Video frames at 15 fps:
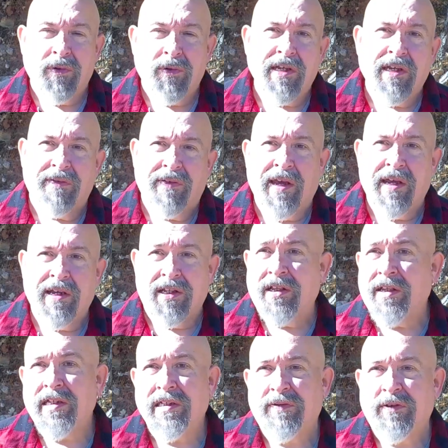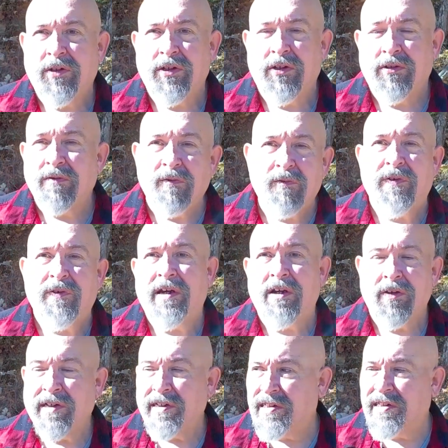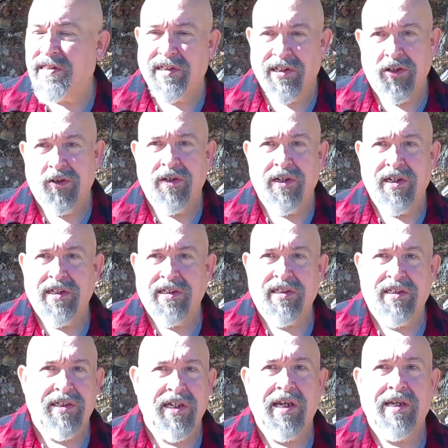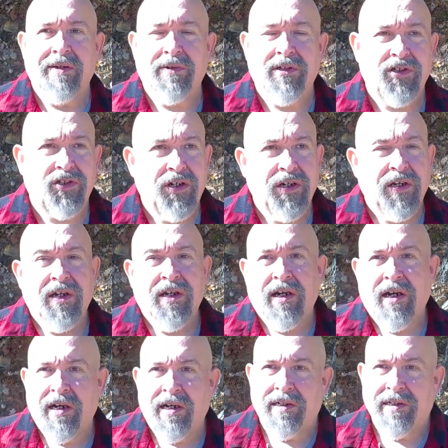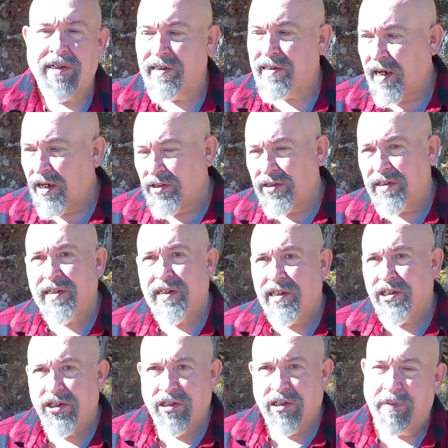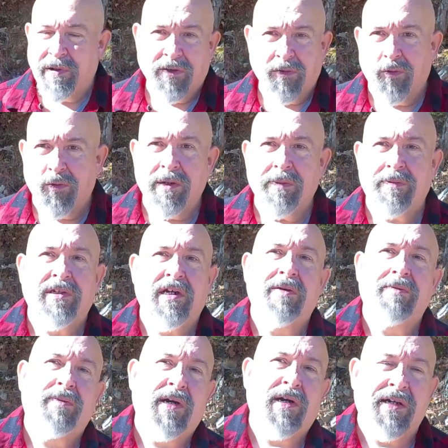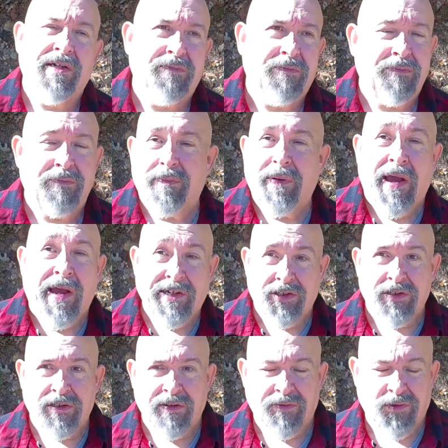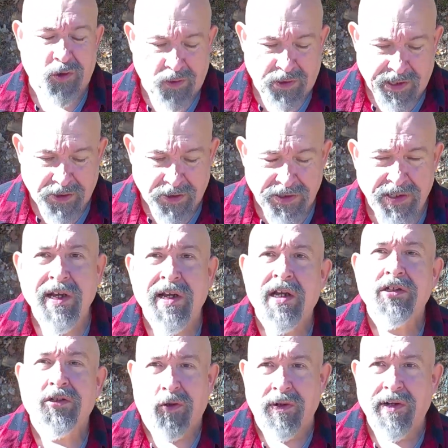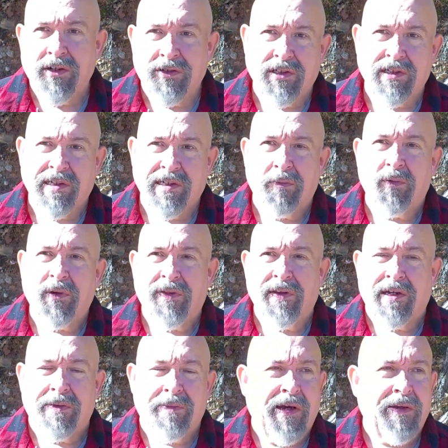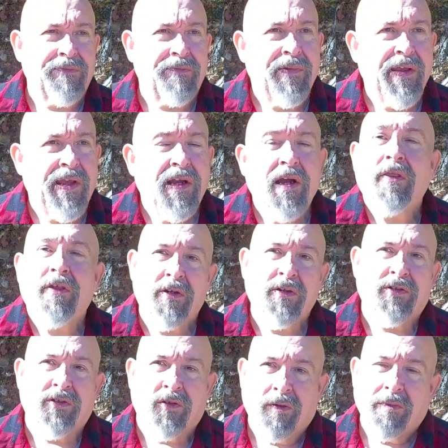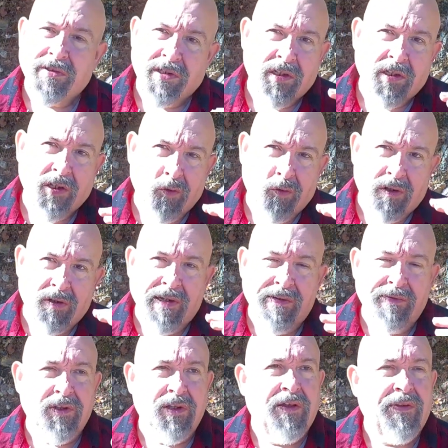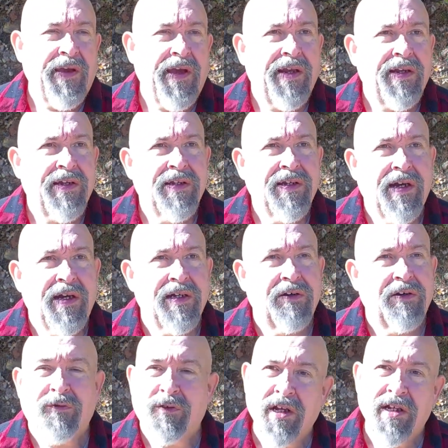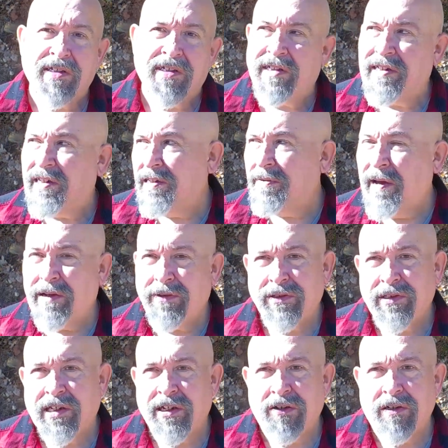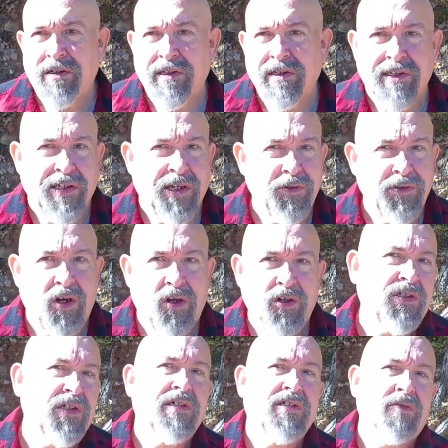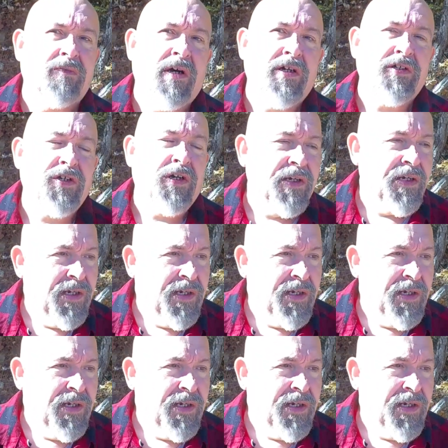We have had in the last few years very serious damage, entire cities just being ripped up by batches of tornadoes. Tornadoes is something we think about. Thunderstorms, the lower level on that. Floods in the mountains here in the Ozarks, not so much.